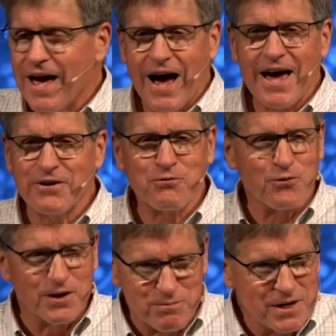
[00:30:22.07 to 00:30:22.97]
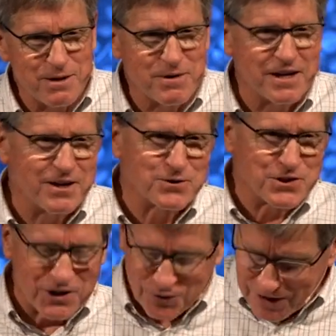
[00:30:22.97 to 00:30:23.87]
I had a friend many, many years
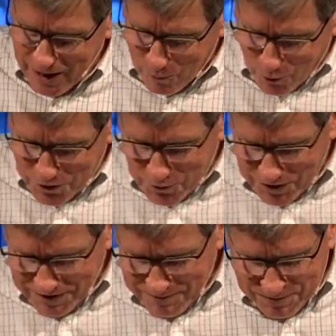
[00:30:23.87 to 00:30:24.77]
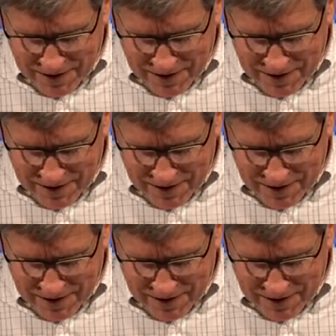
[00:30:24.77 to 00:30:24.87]
ago that I worked with